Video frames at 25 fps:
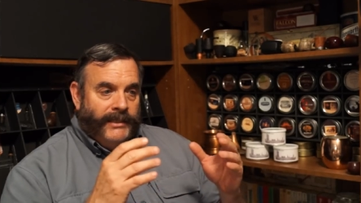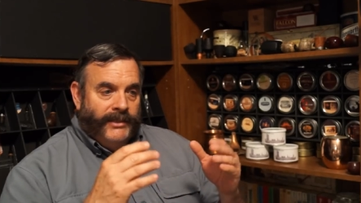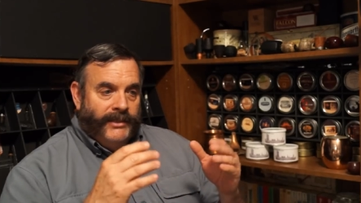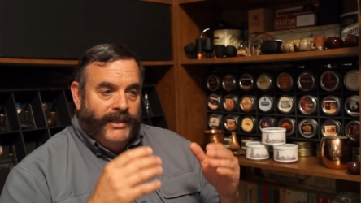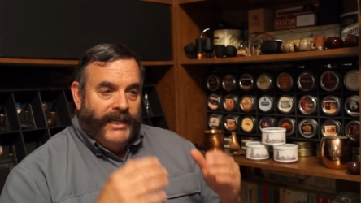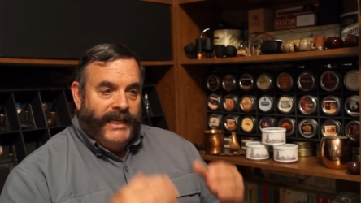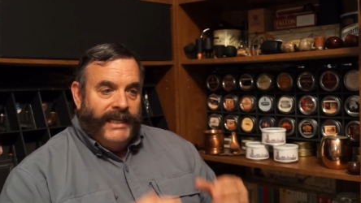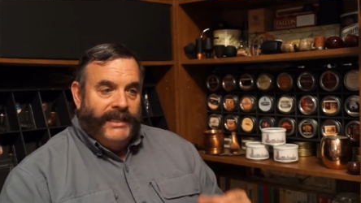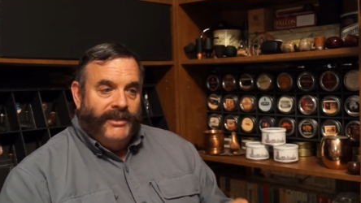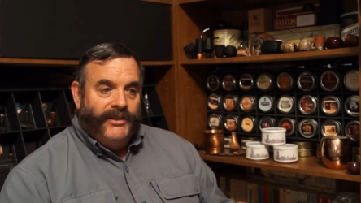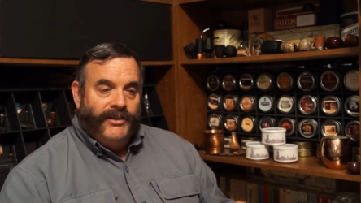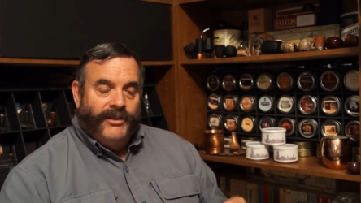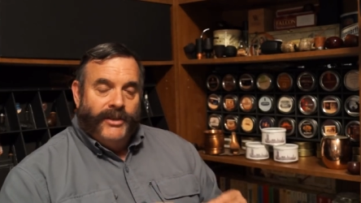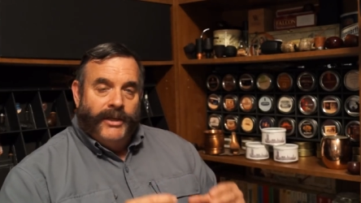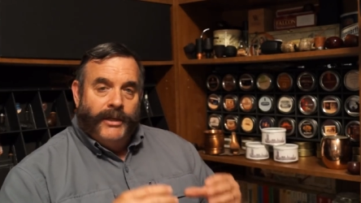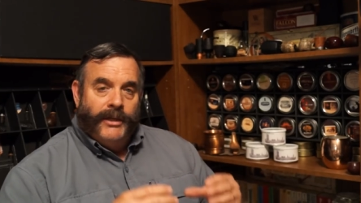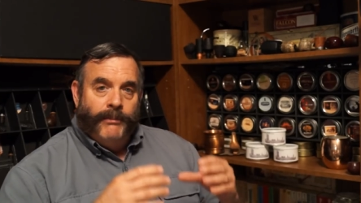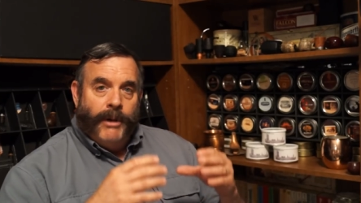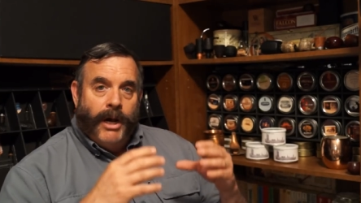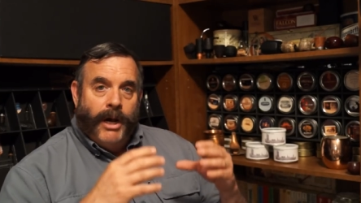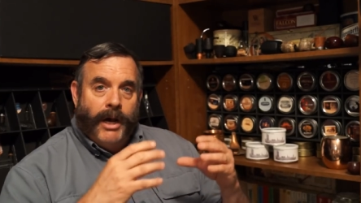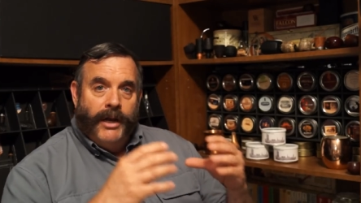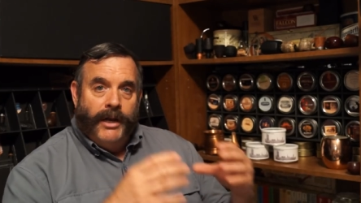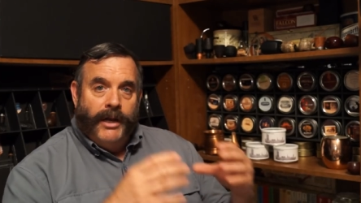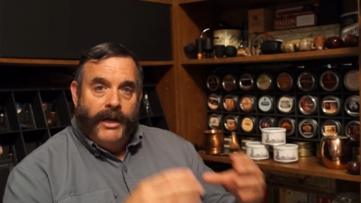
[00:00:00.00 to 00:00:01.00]
Teach
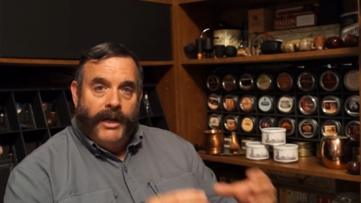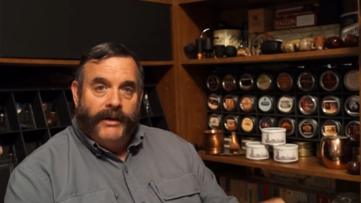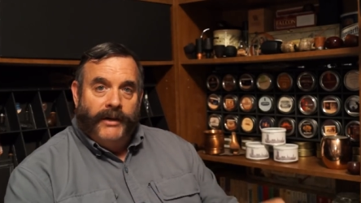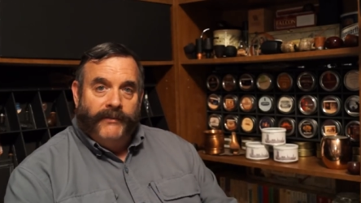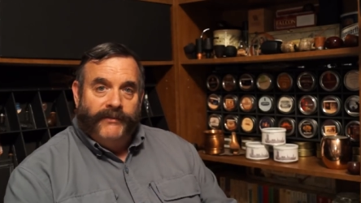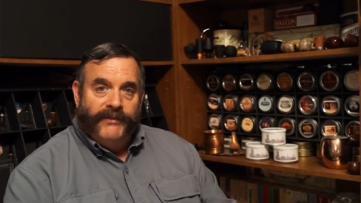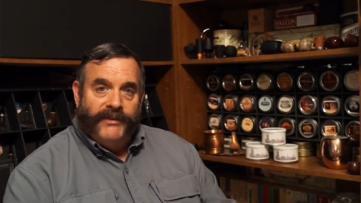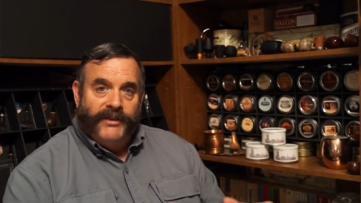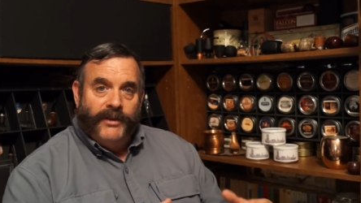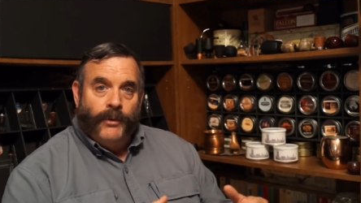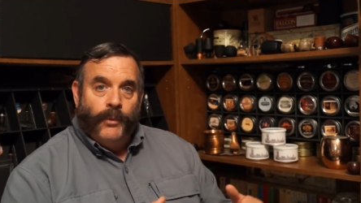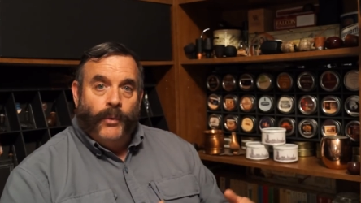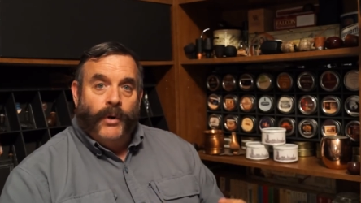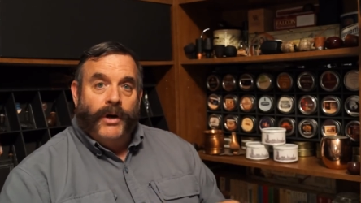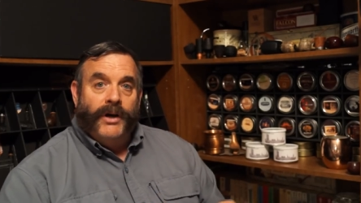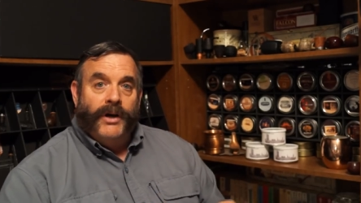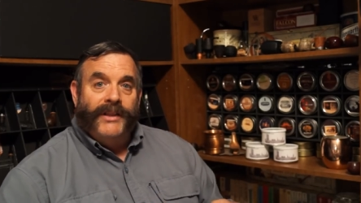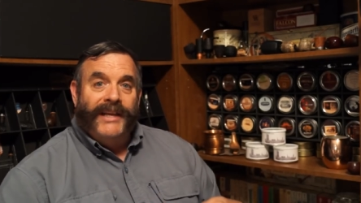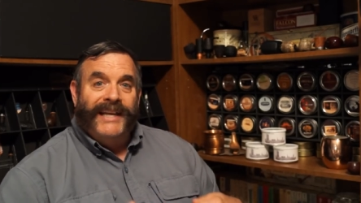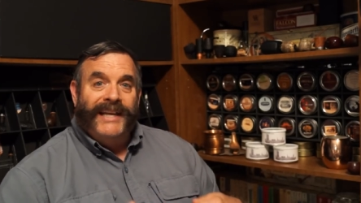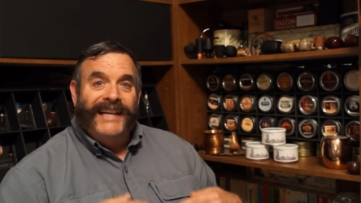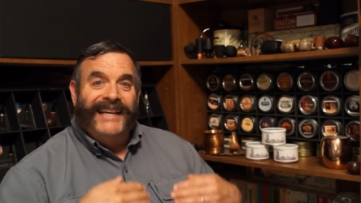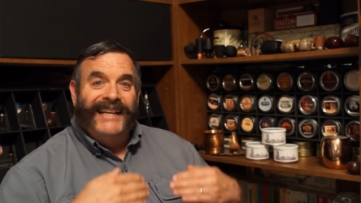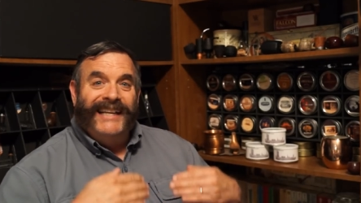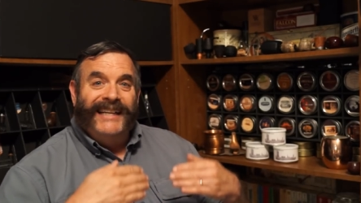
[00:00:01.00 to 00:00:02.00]
them enough to where
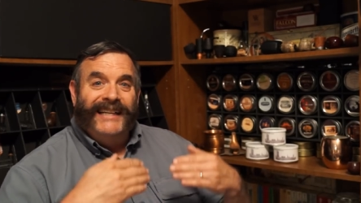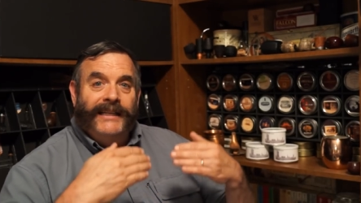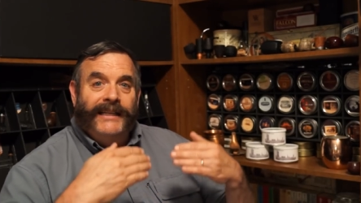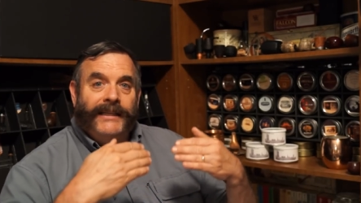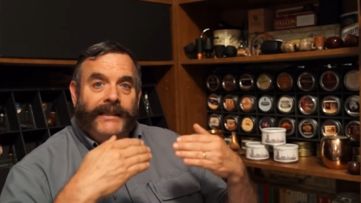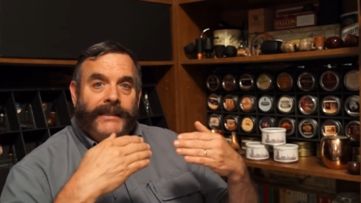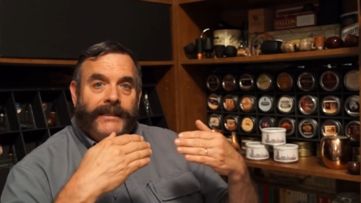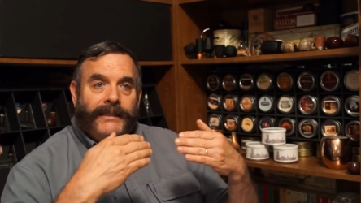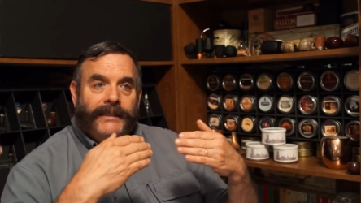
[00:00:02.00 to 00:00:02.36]
they can